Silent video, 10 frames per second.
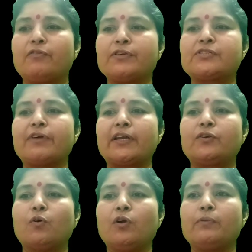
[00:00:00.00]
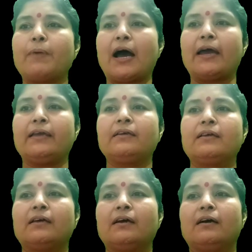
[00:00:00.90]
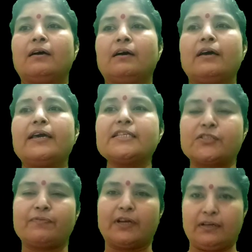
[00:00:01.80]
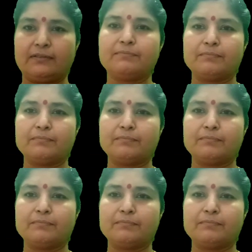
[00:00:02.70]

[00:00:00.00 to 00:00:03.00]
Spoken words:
which were told by Iswaran,